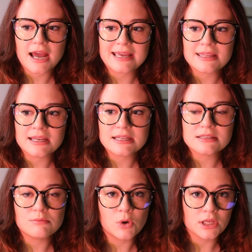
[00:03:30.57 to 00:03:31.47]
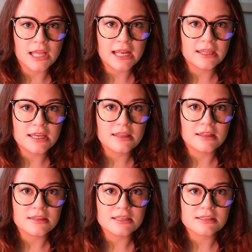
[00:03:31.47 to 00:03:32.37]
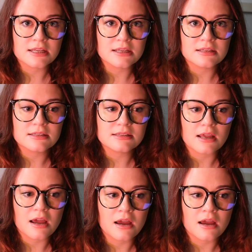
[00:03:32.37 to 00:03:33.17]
I think it's more likely that this is